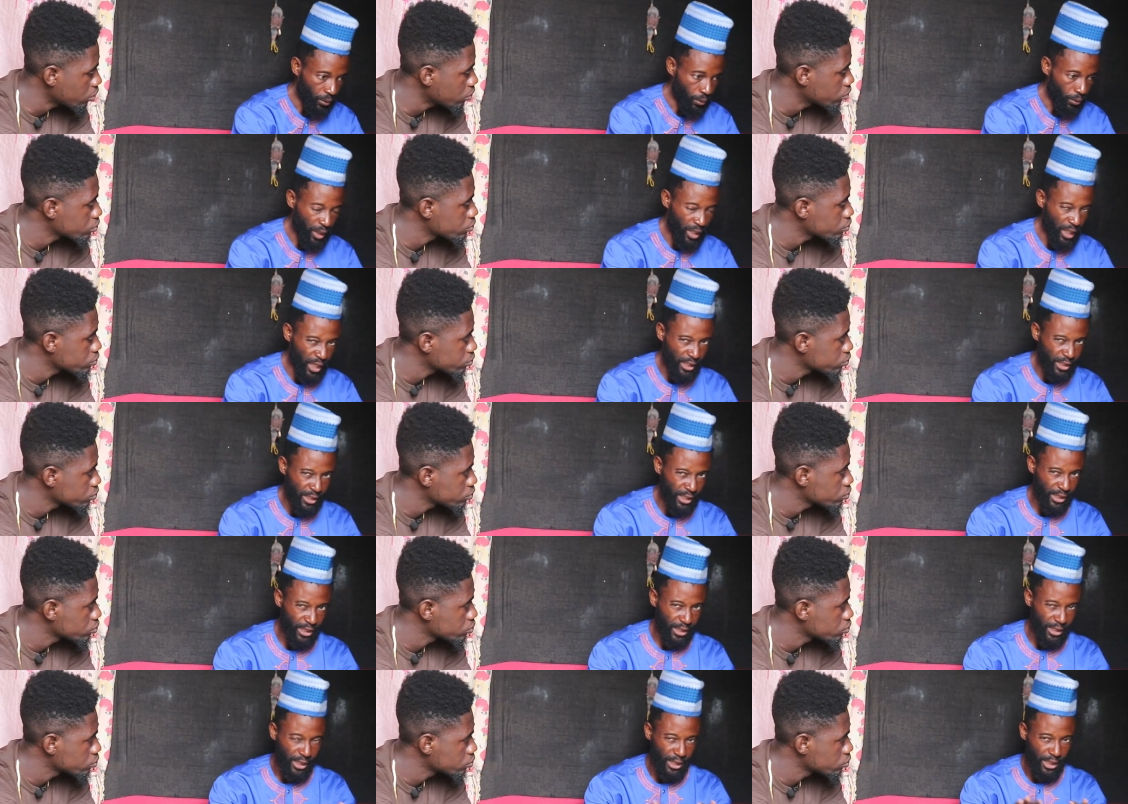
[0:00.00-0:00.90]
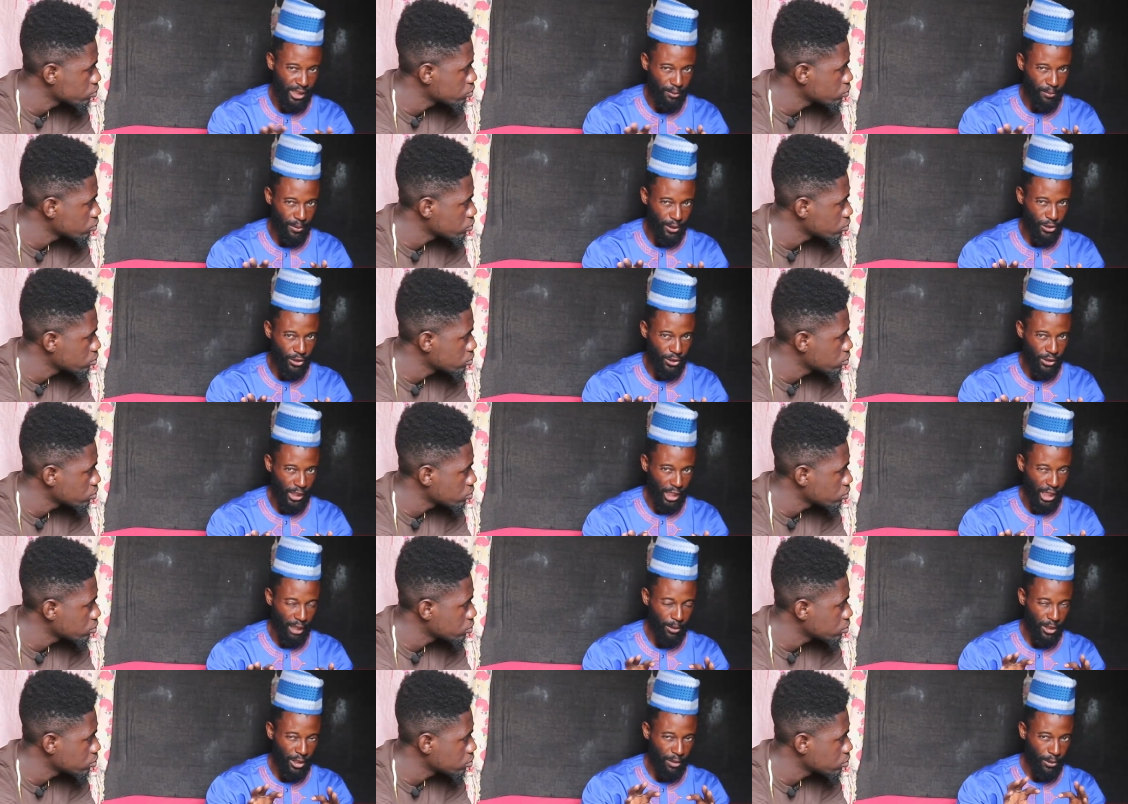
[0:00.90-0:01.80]
Speaker 1: we enye to say division
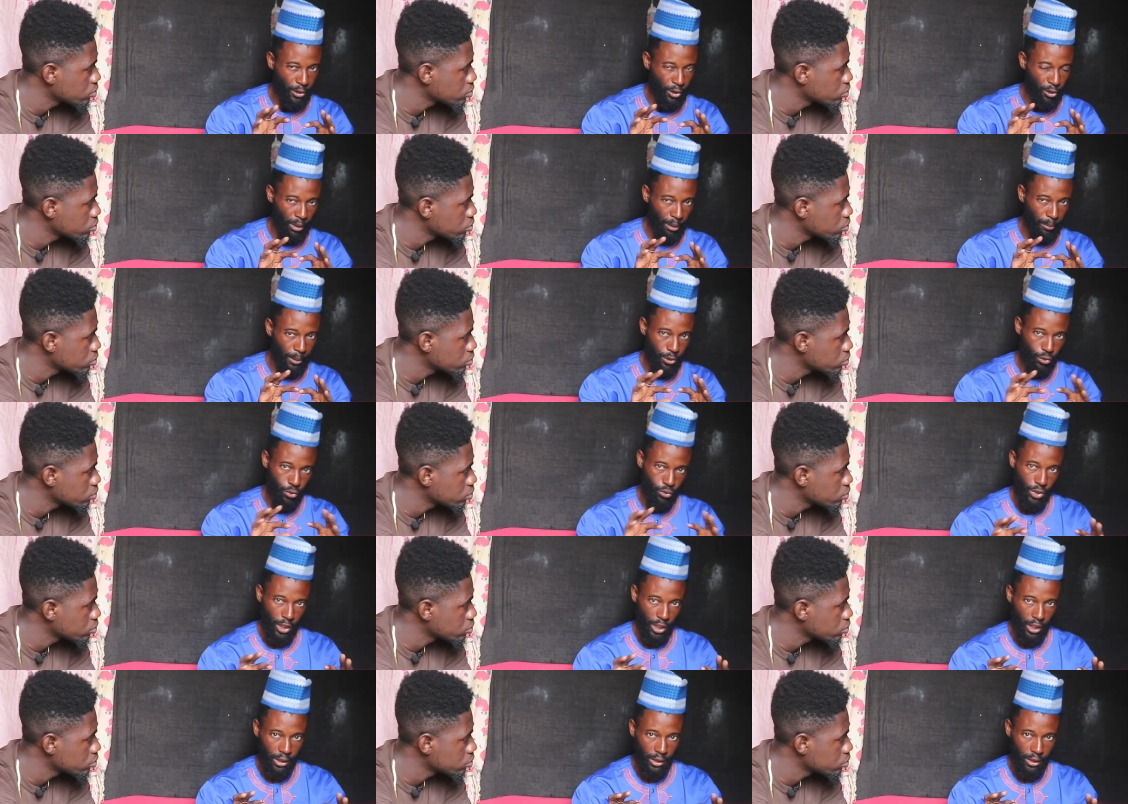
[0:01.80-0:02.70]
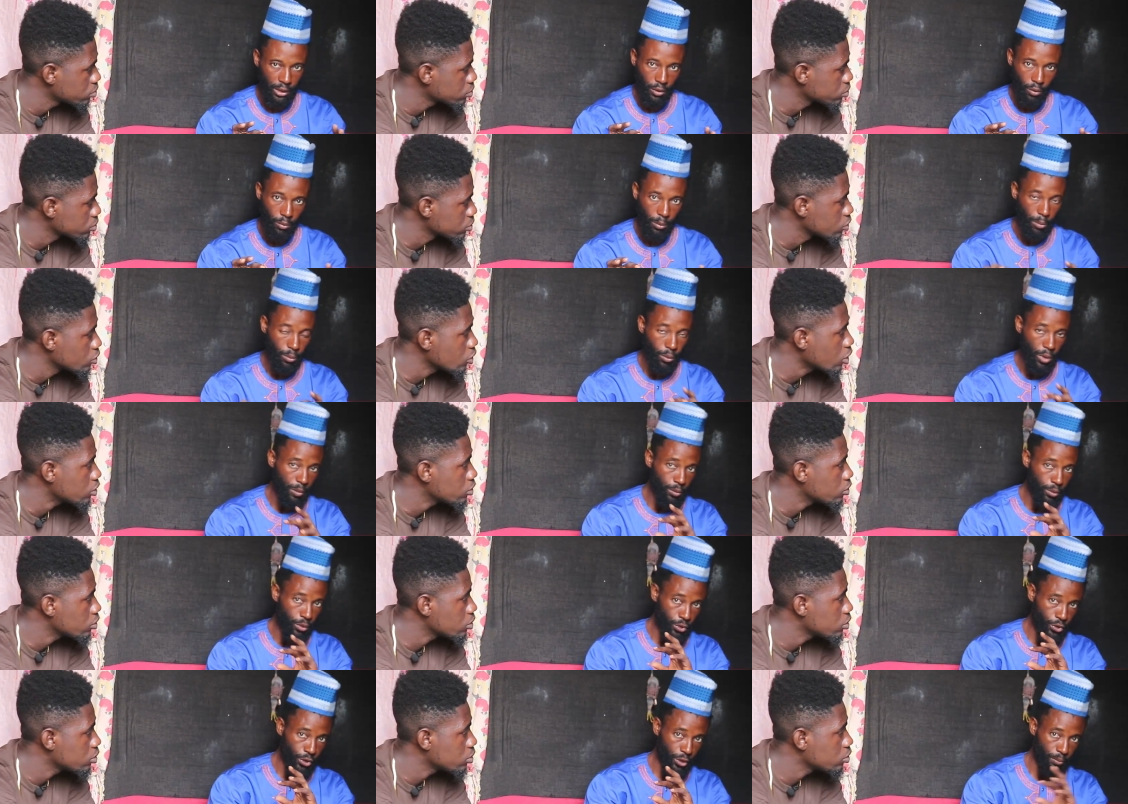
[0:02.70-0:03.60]
nka me de me no ma betuja mama
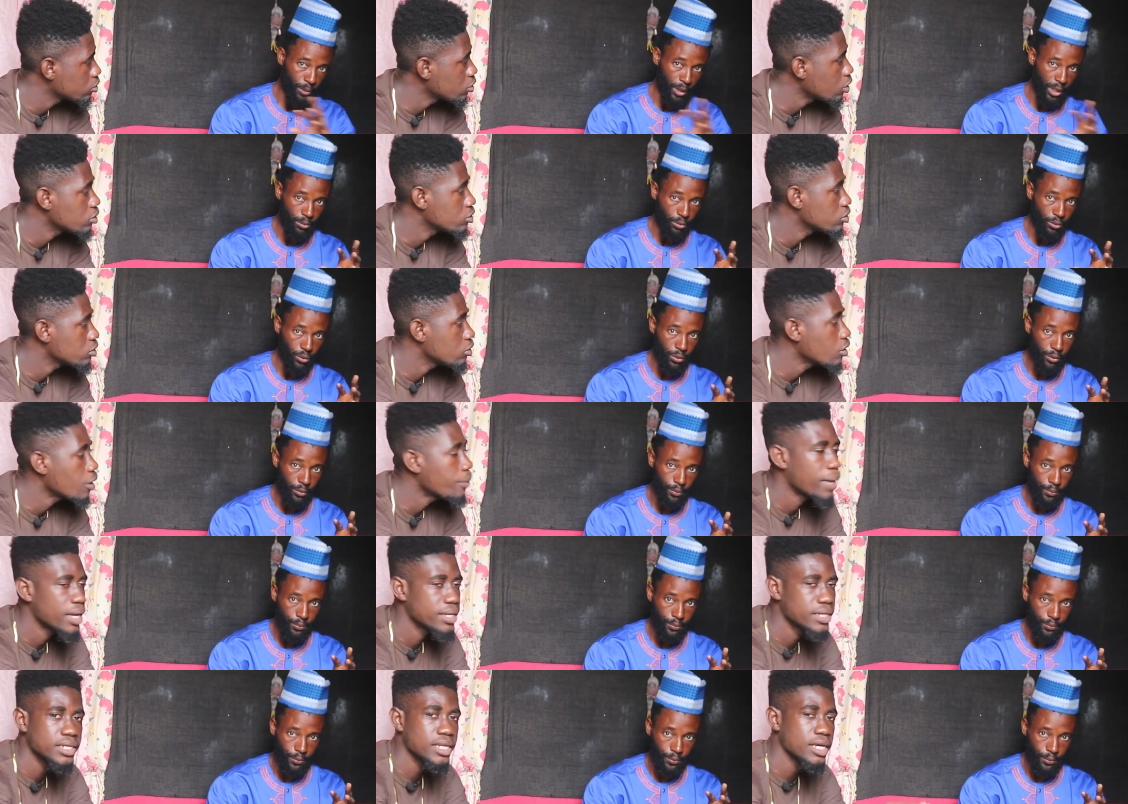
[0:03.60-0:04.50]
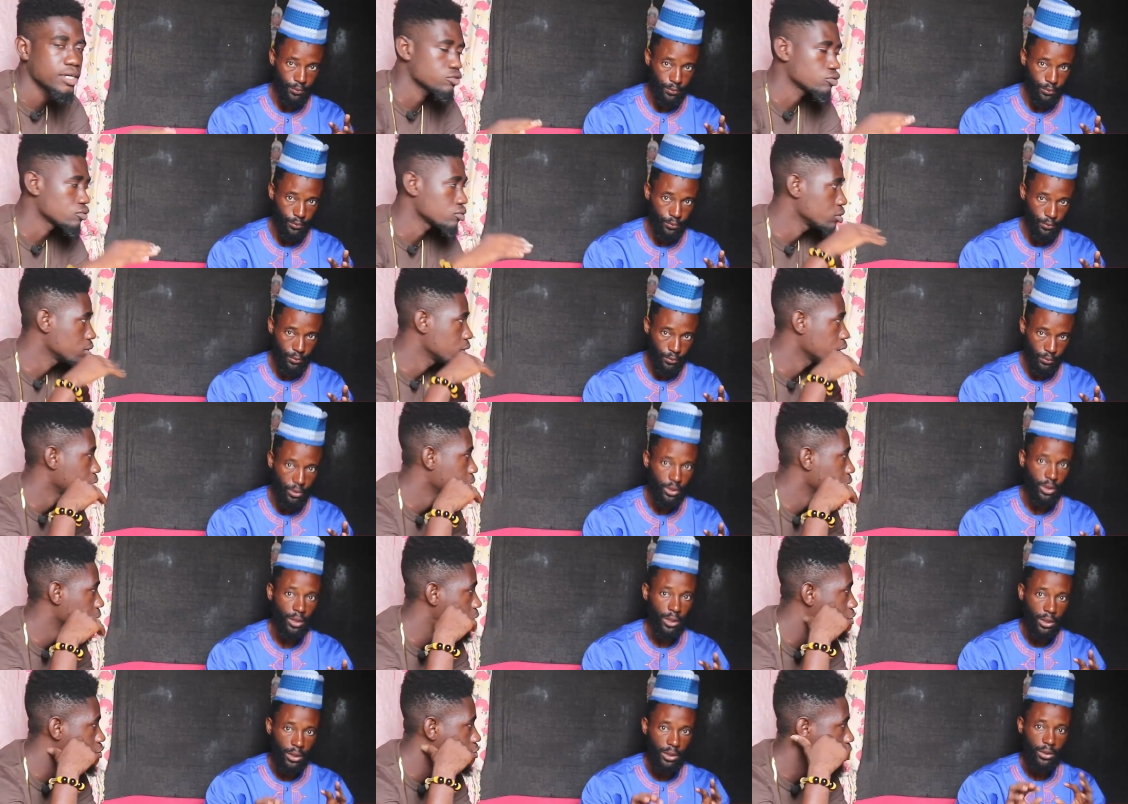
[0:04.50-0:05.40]
aburuchi
Speaker 2: me number na daso e
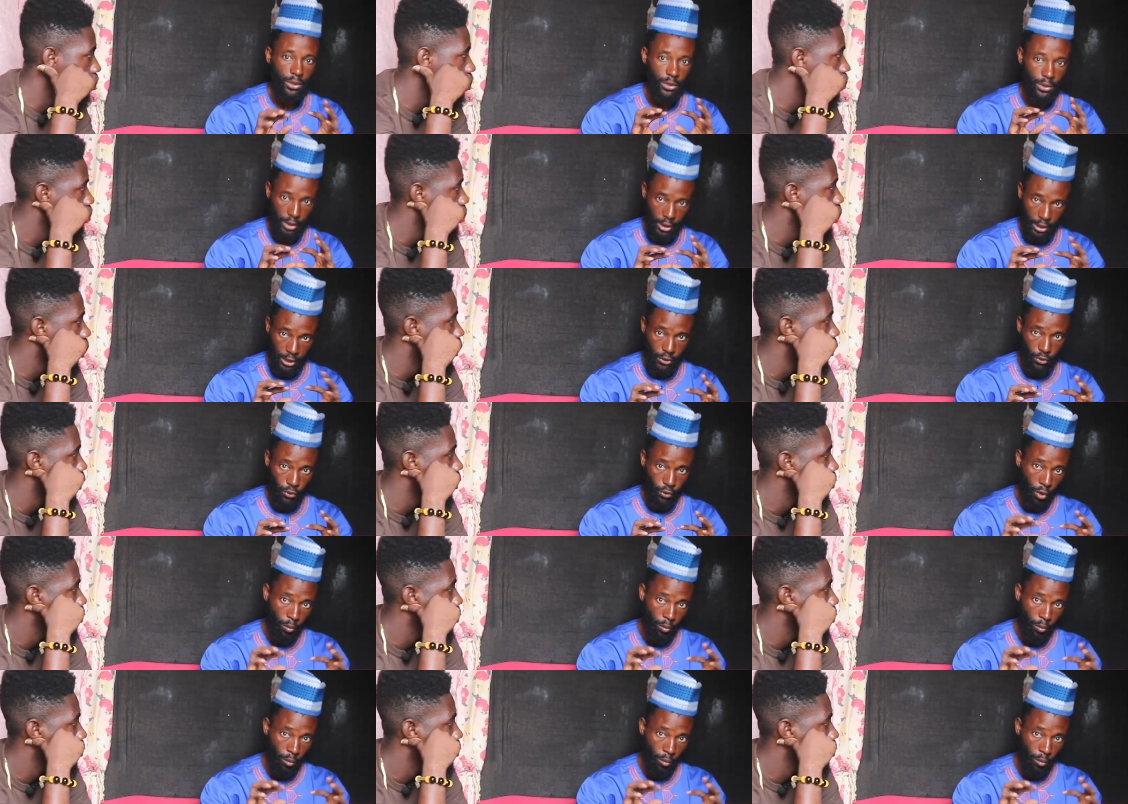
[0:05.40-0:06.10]
da screen
Speaker 1: is thank you